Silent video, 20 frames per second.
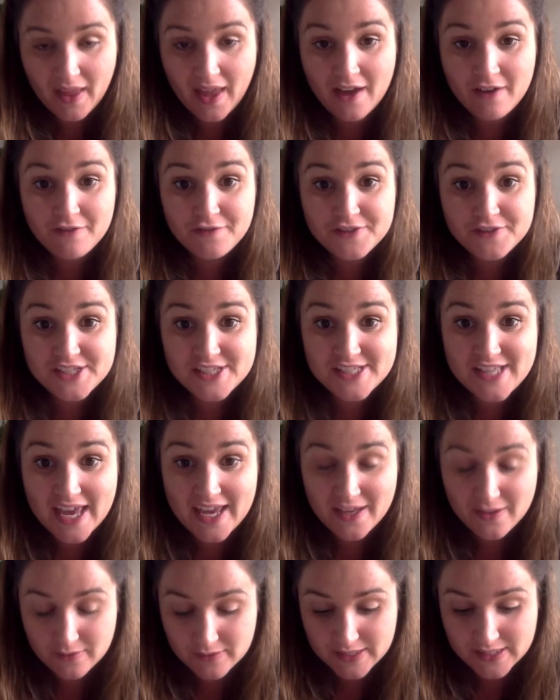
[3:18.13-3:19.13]
A for
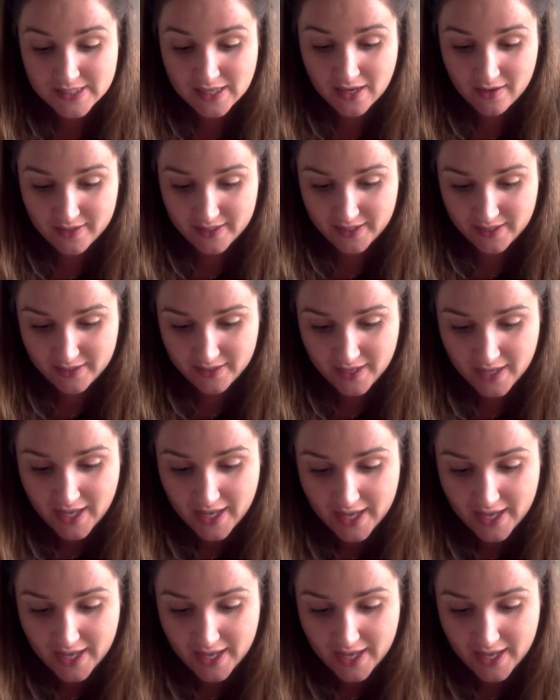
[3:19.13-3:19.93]
sale sign